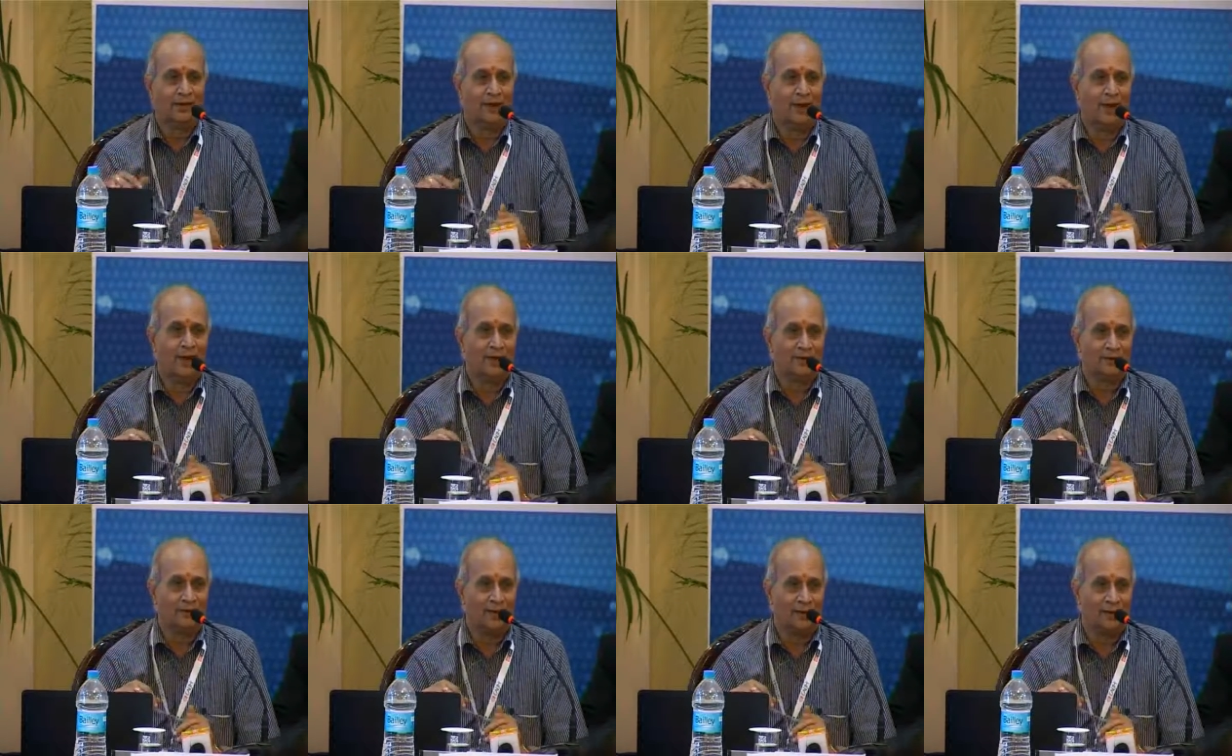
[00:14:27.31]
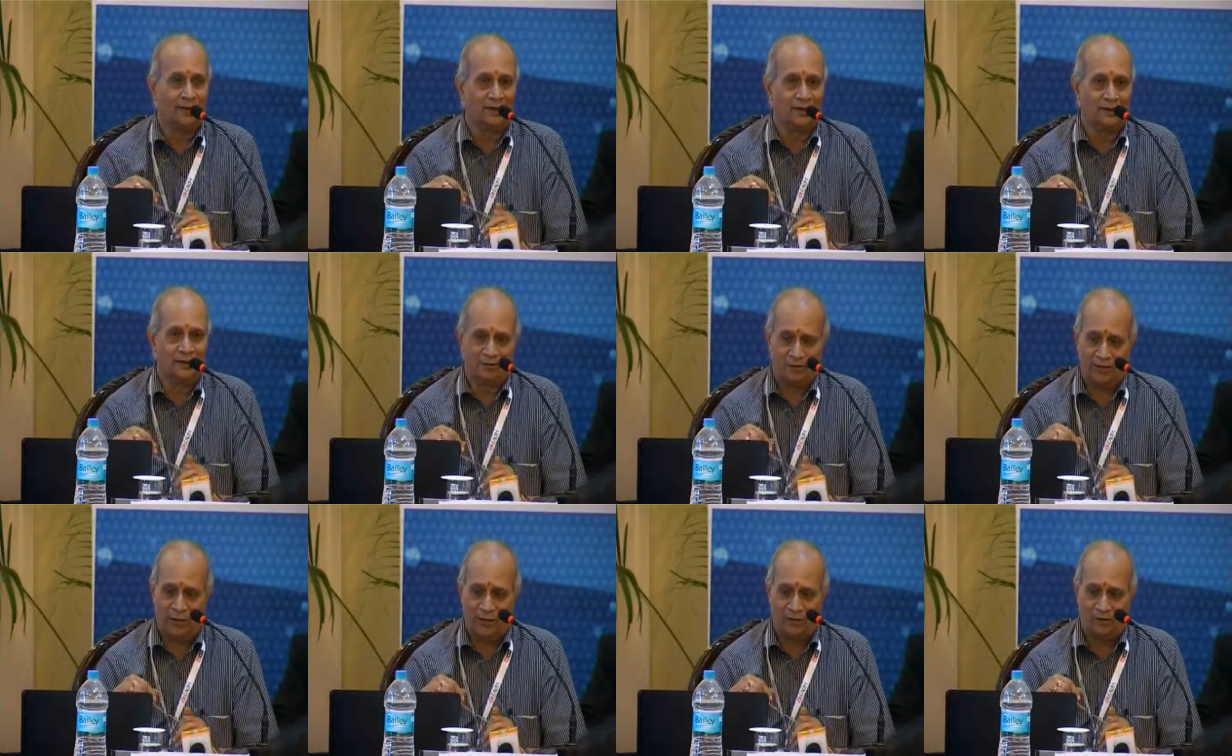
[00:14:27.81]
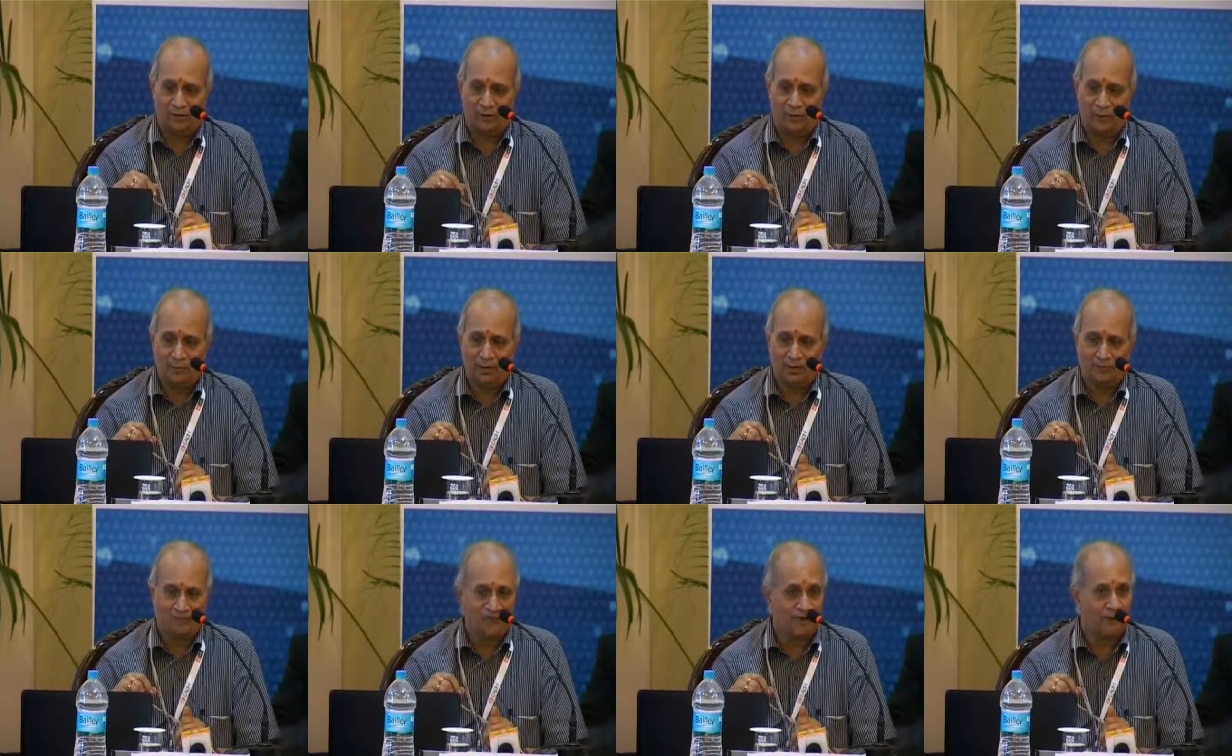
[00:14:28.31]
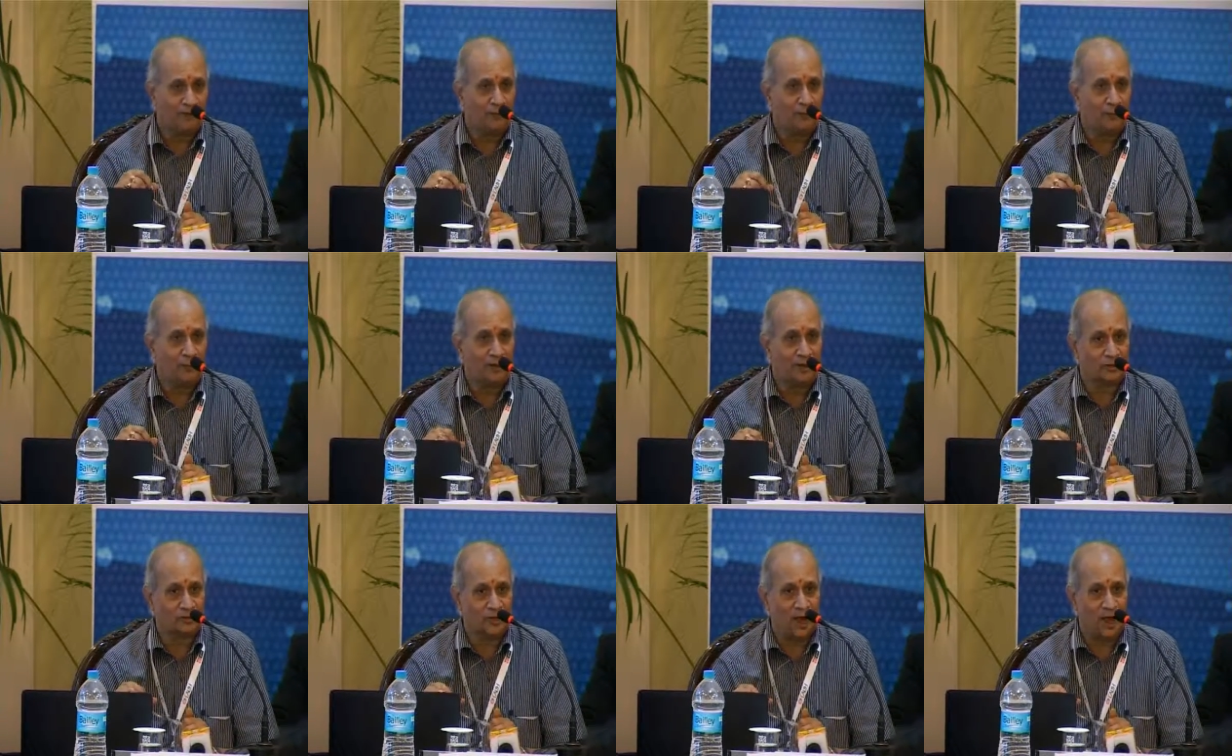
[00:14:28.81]
And then thank you very much for giving
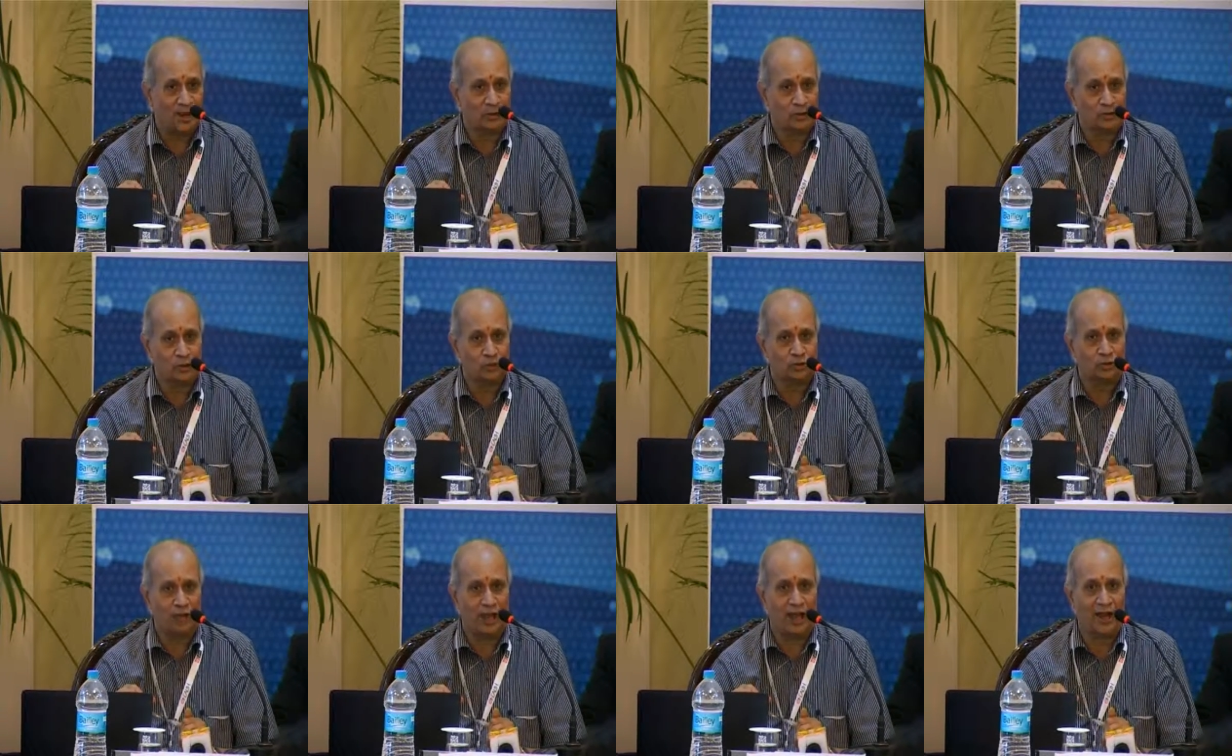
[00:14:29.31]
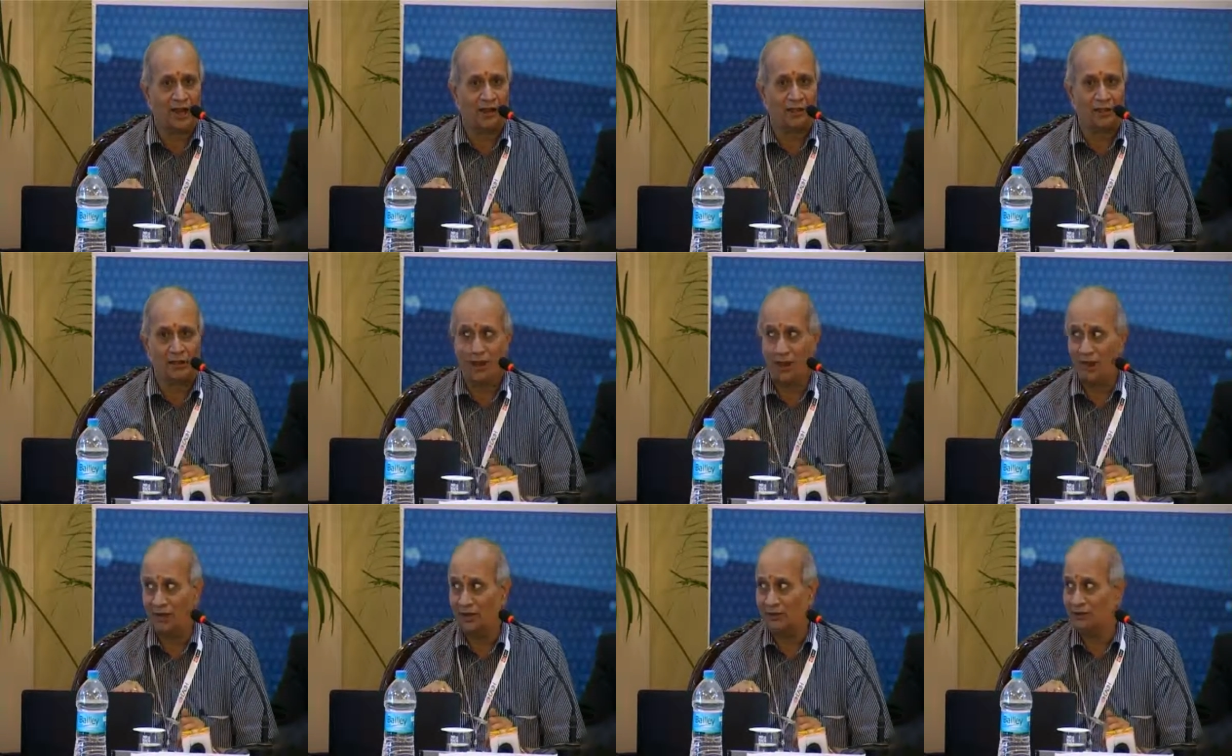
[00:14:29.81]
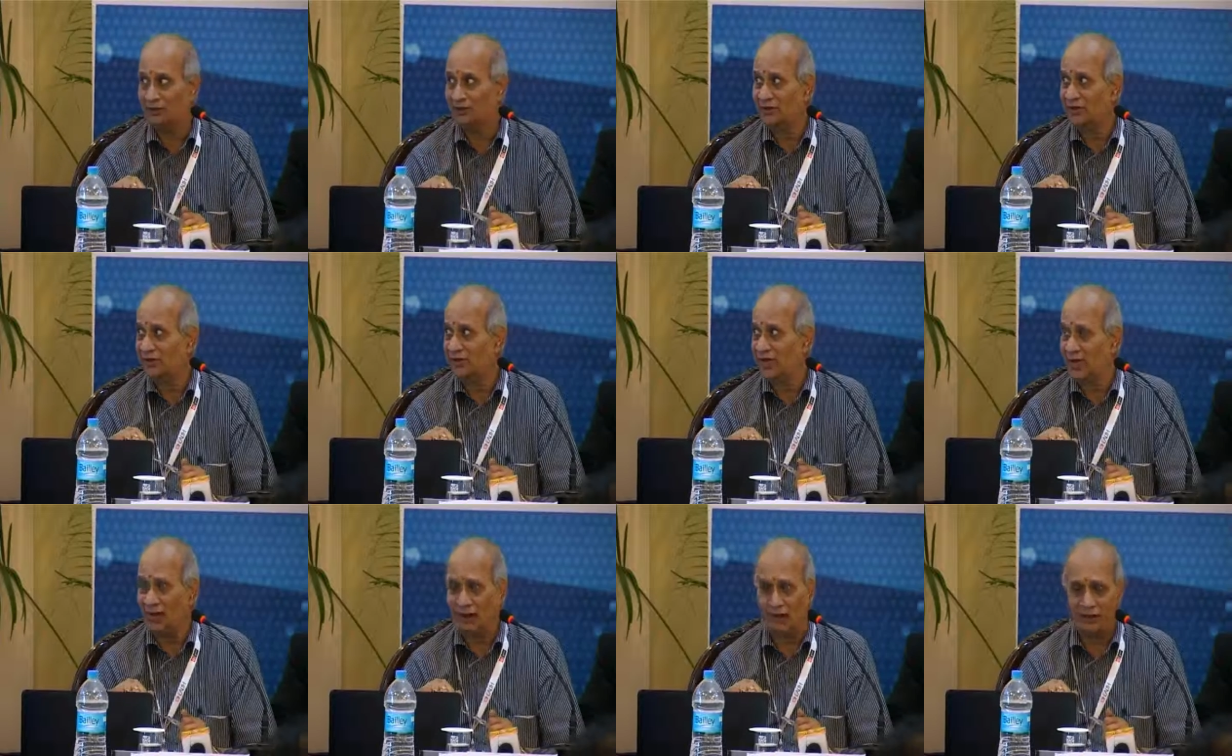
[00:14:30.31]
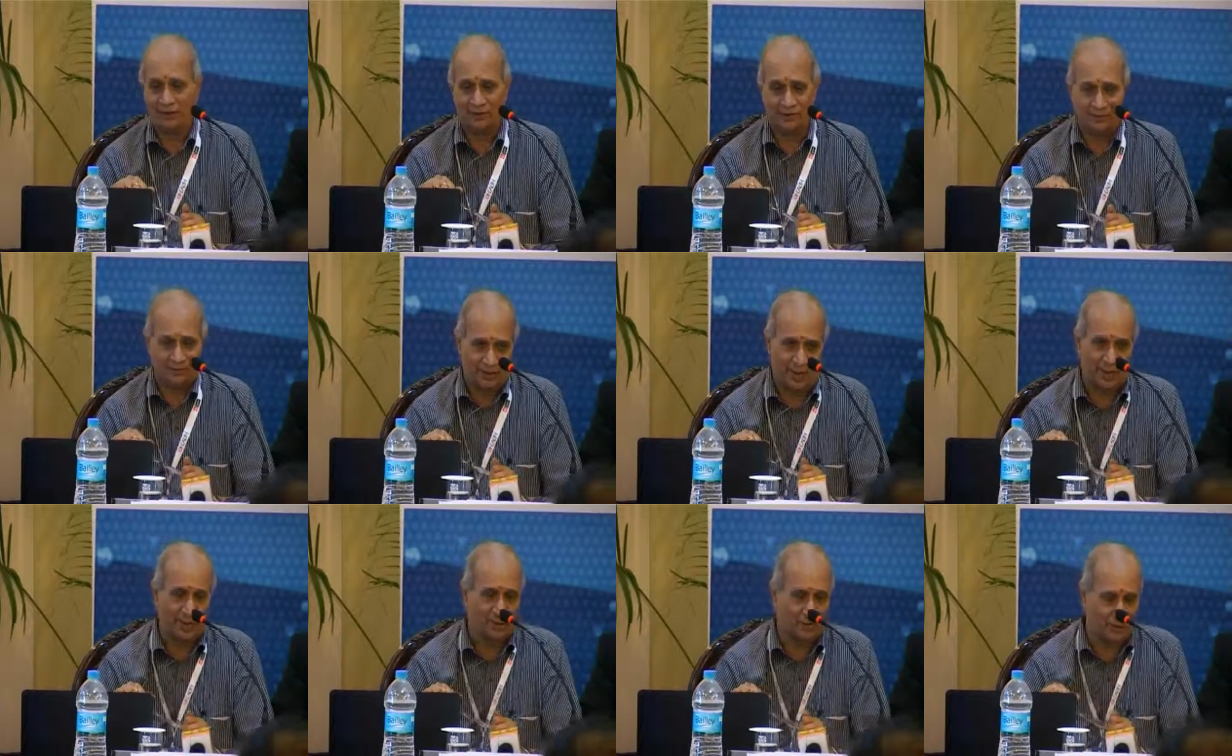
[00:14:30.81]
me a chance to share our knowledge. And
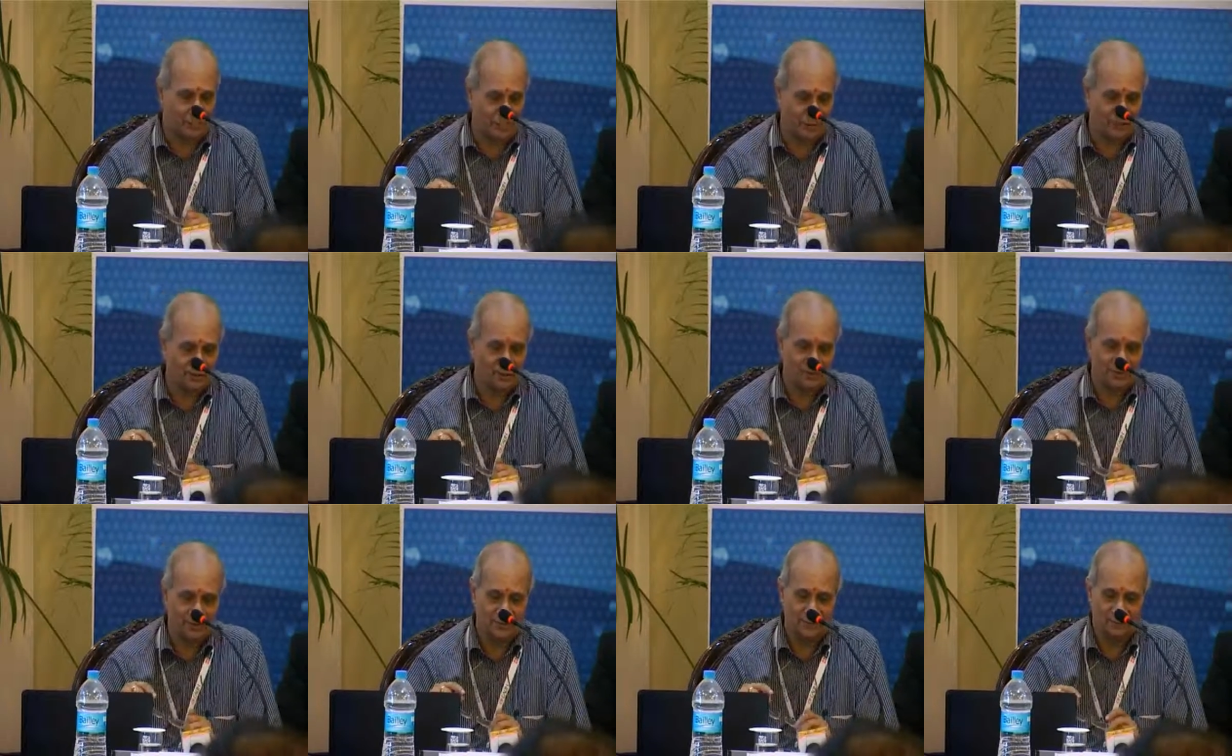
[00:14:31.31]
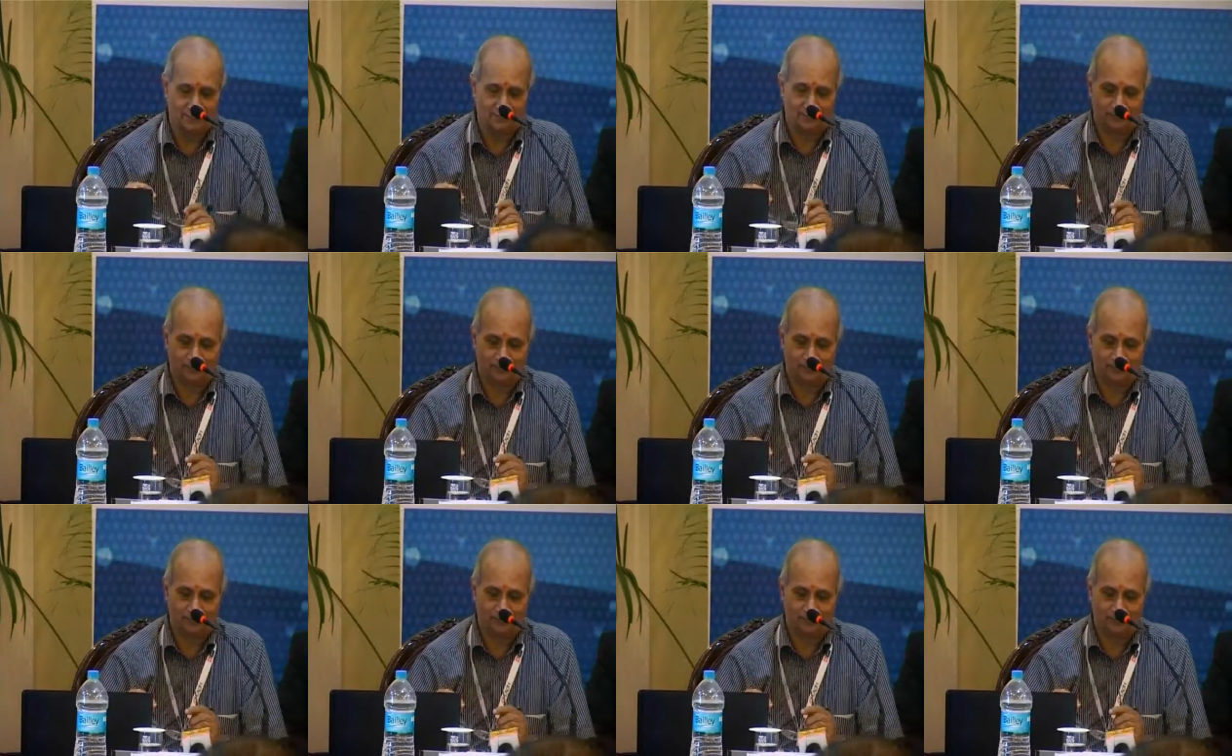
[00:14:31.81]
thank you very much.